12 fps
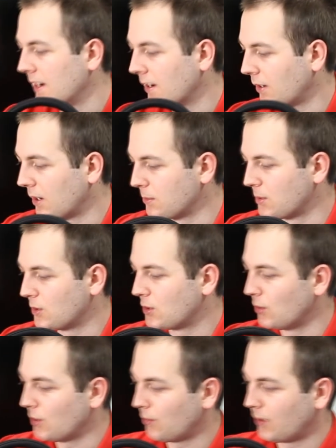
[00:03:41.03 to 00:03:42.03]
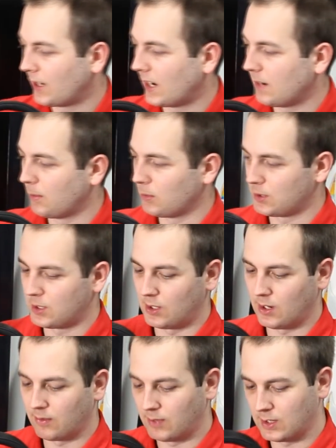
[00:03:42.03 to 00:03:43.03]
Now it comes with two different cables. So
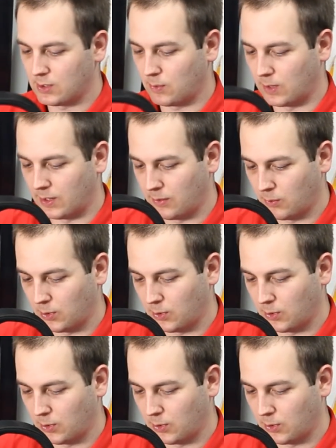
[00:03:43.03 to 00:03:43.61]
you have this one,